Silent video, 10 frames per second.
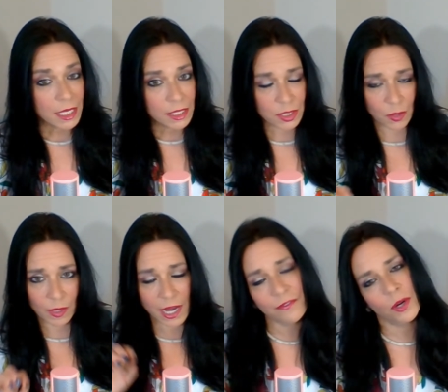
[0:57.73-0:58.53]
So what
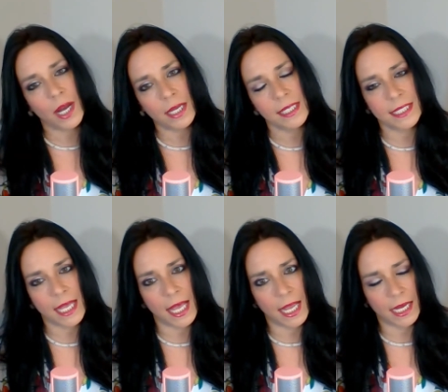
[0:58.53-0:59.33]
I forgot to
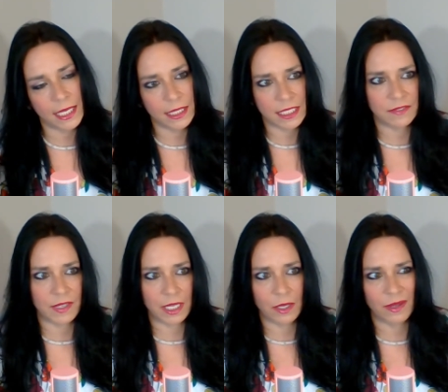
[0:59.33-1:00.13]
say in this
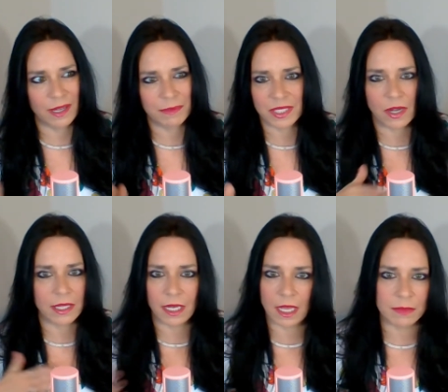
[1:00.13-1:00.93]
video, and I'm sorry that
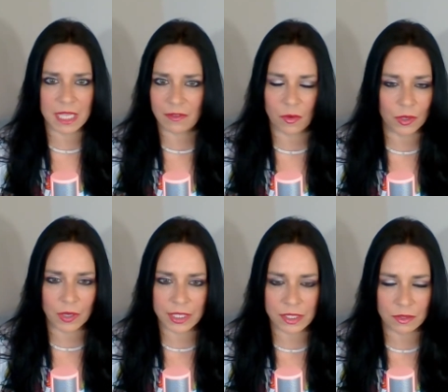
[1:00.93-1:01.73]
it comes out of order, I
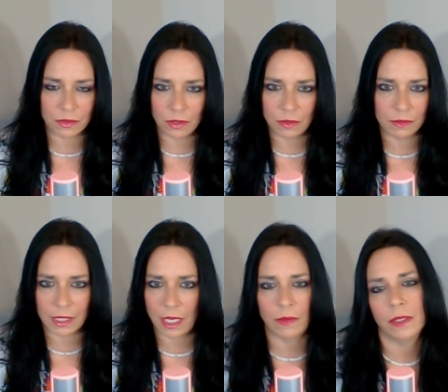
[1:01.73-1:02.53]
just don't know
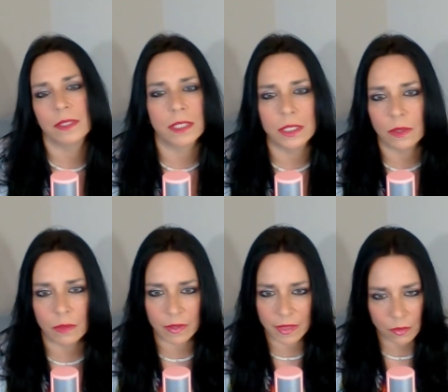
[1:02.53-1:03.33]
how else to do it
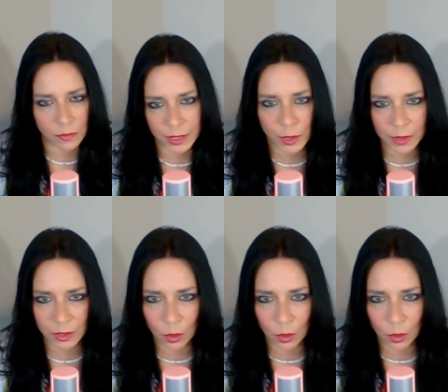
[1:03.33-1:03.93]
without redoing the